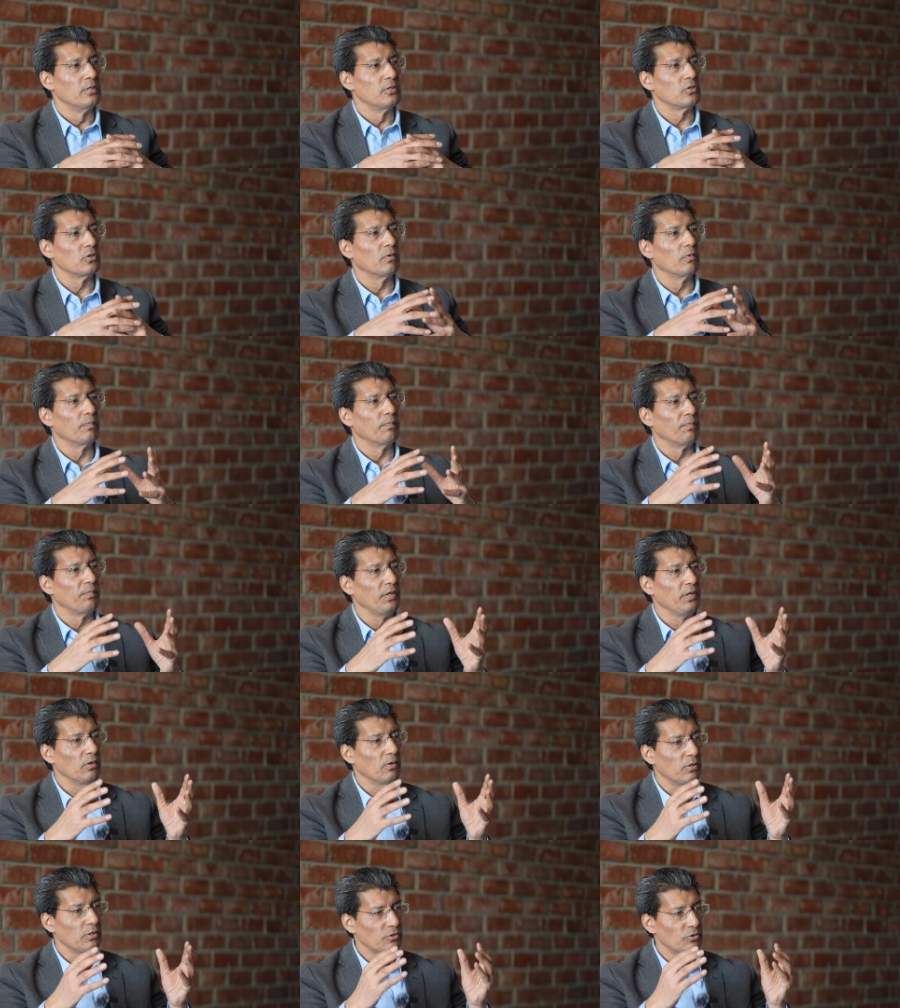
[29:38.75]
So
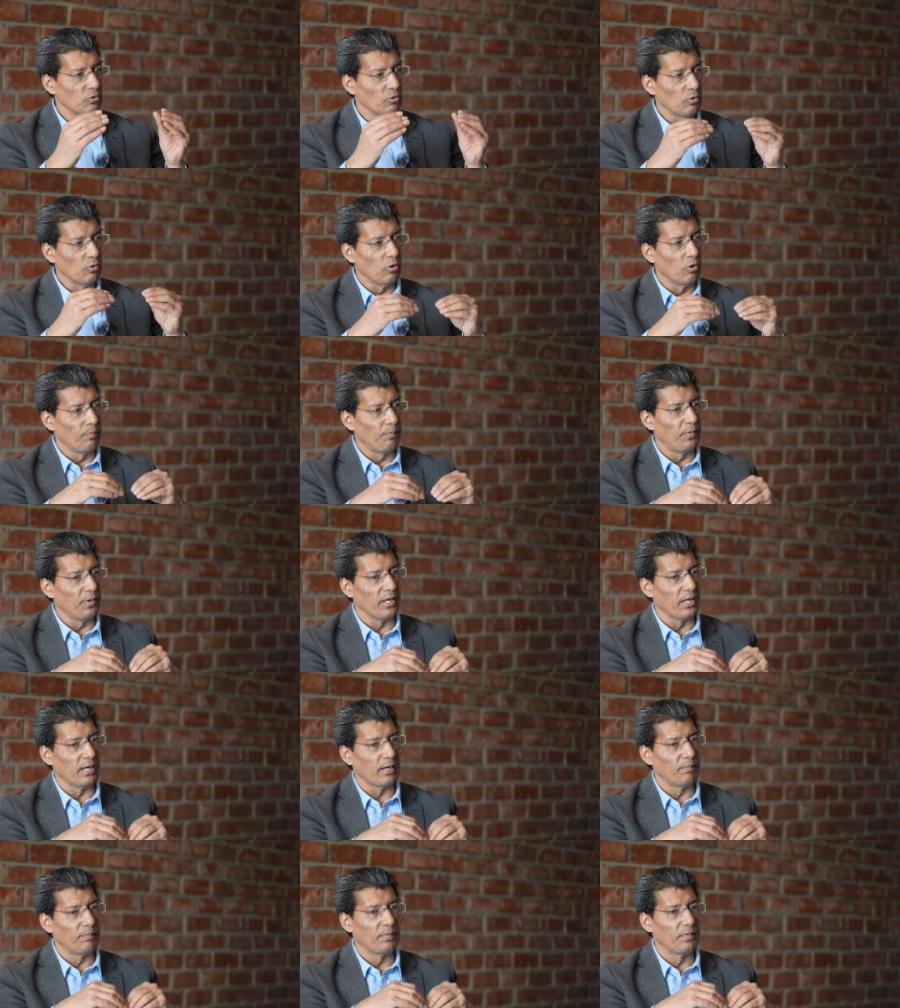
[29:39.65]
we also
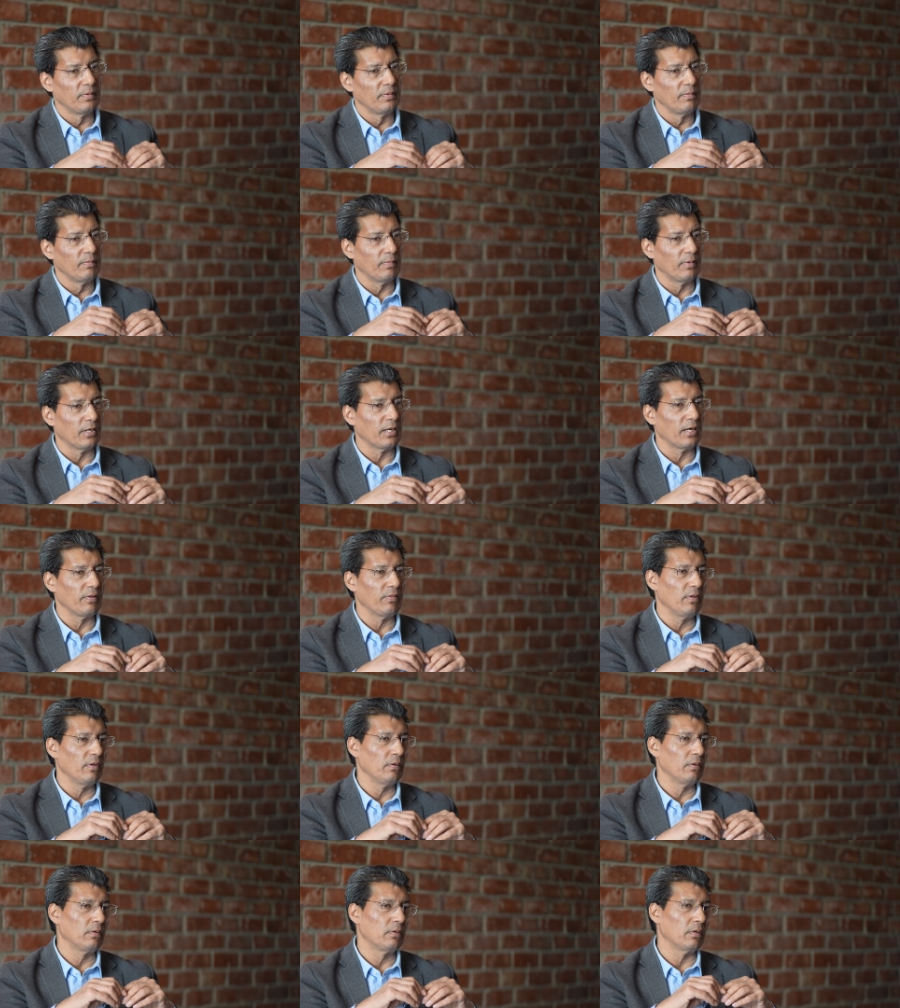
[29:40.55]
opened up, but I
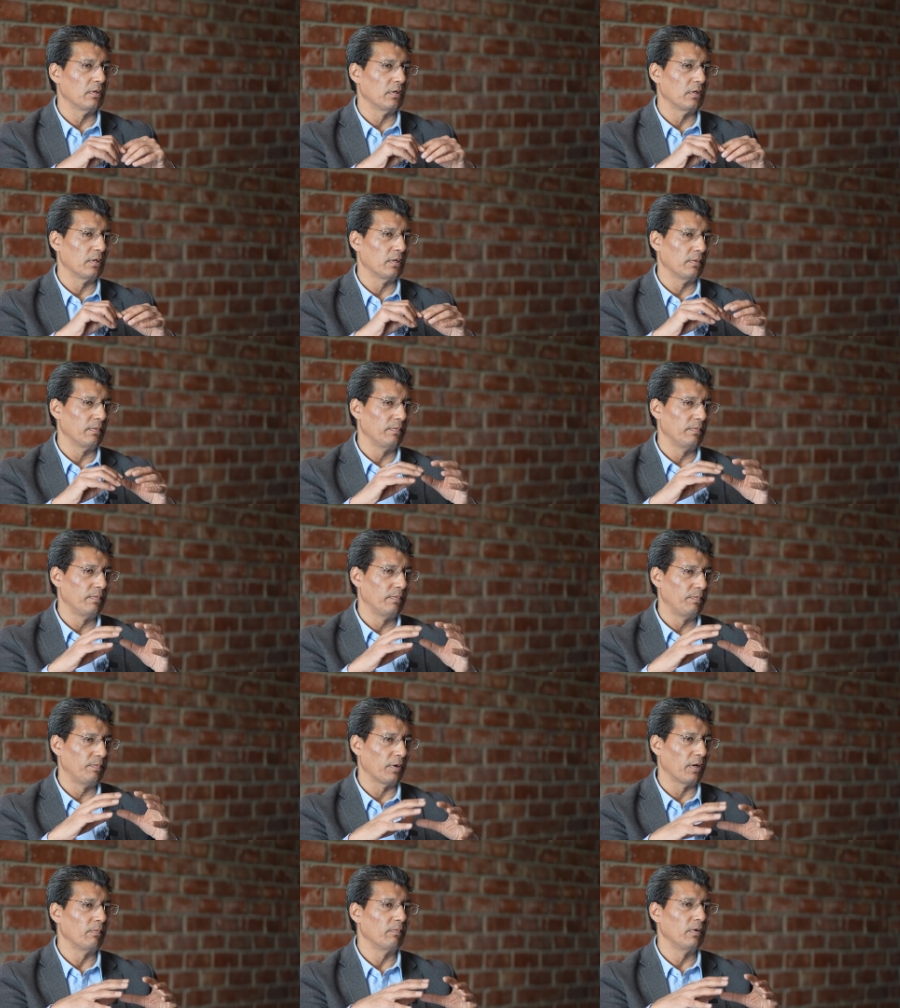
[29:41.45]
think
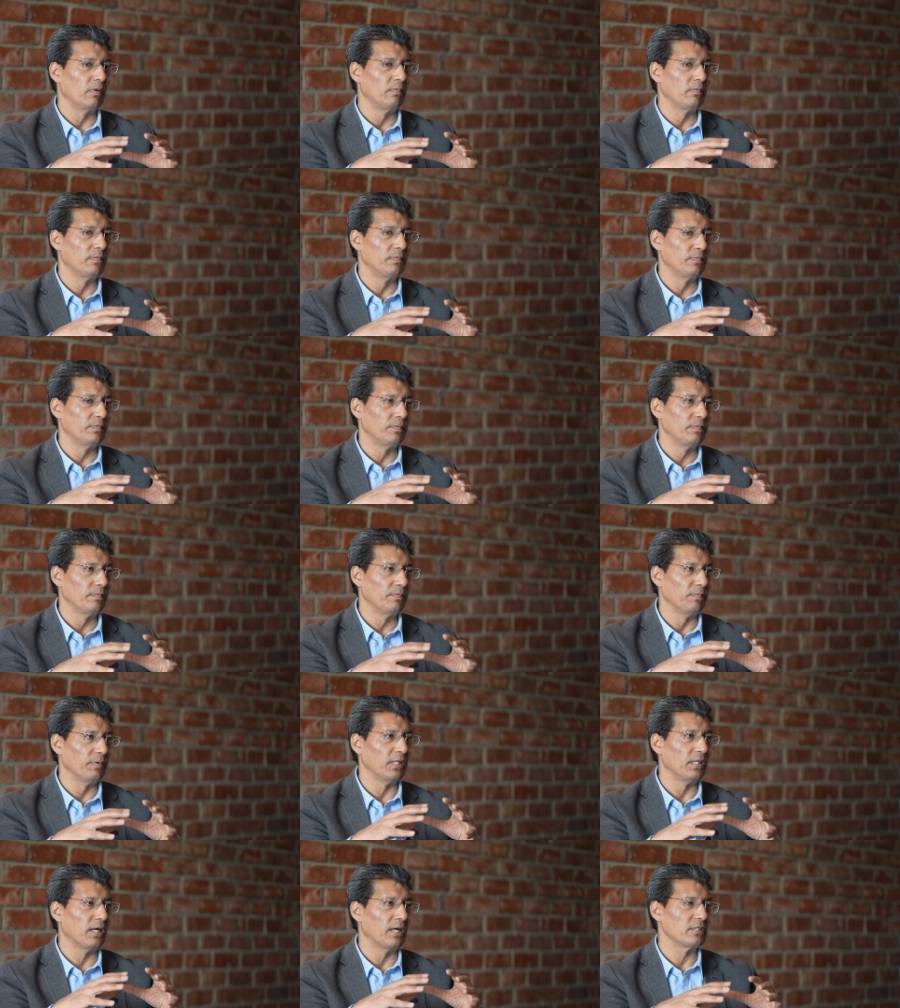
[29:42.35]
problem
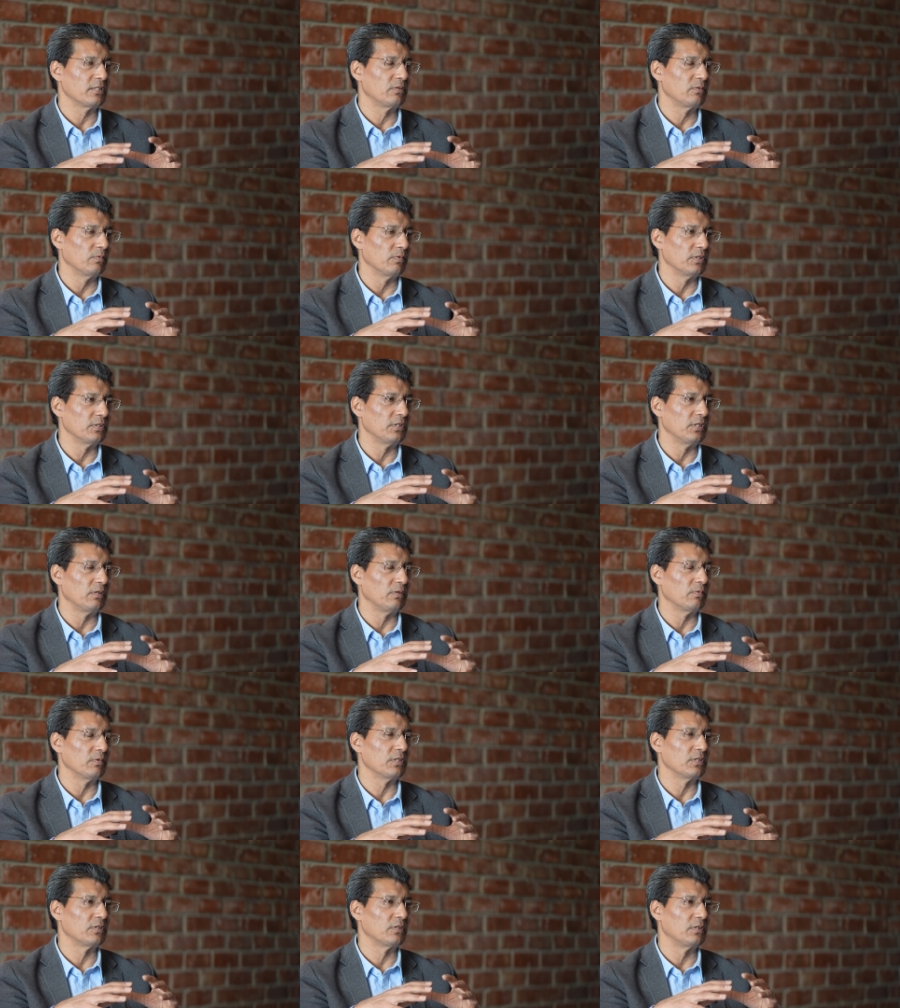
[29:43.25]
with us was
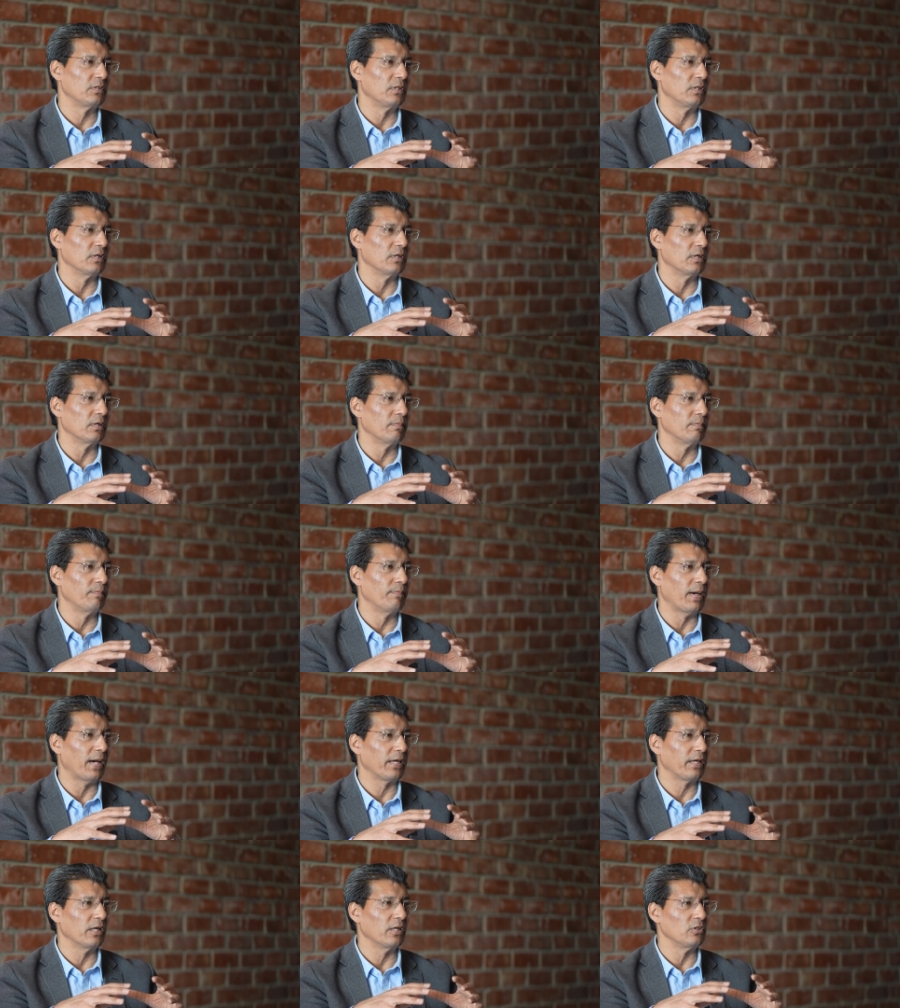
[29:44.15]
it was the
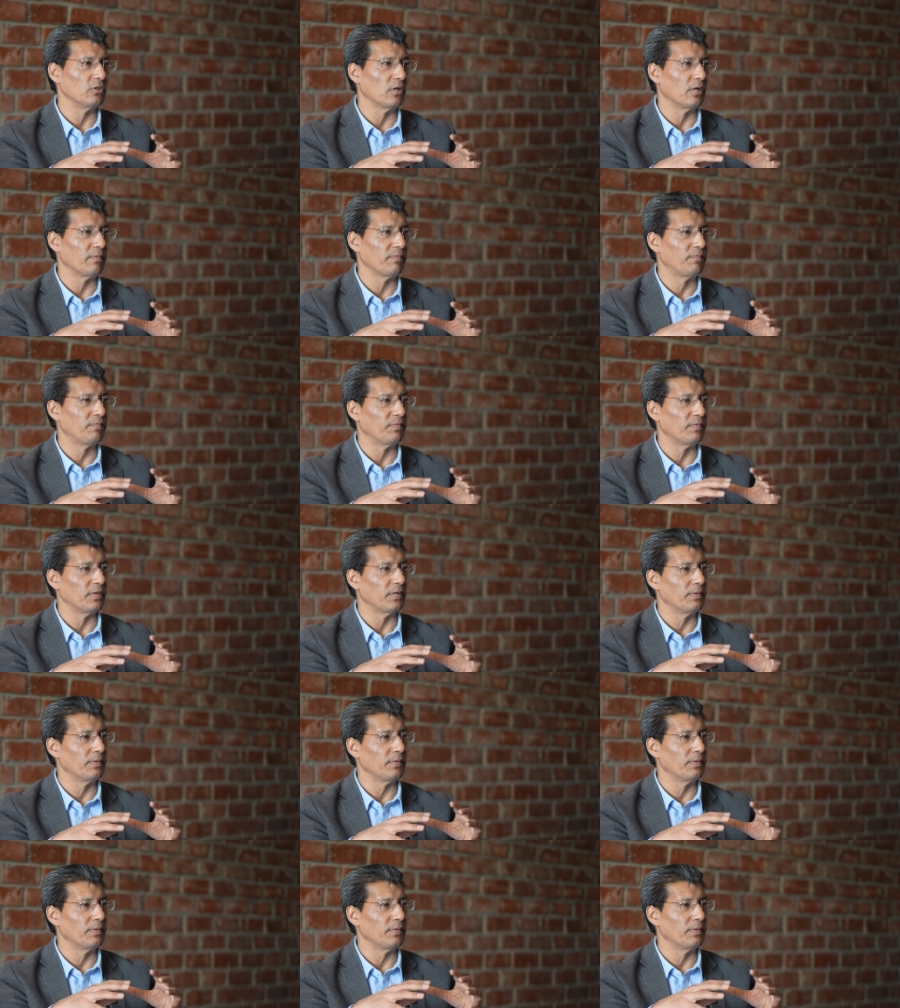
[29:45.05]
baggage of